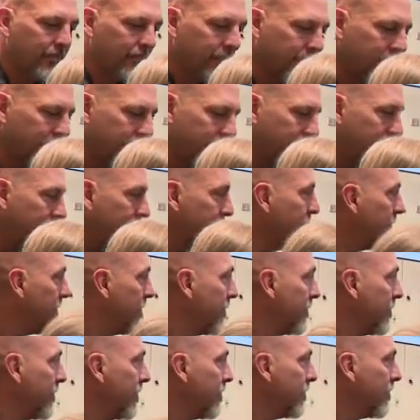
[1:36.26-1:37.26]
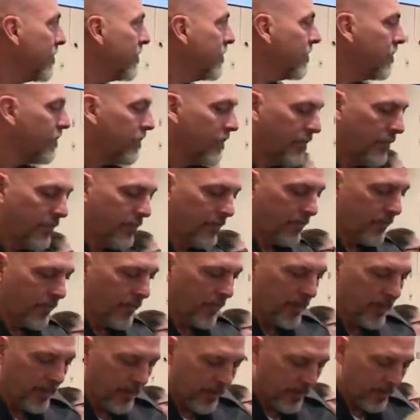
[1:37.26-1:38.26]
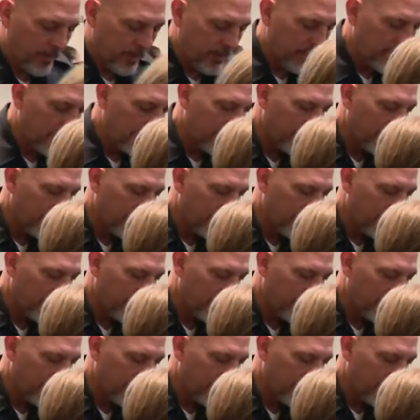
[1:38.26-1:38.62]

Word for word: speak. Let her speak. The truth. It's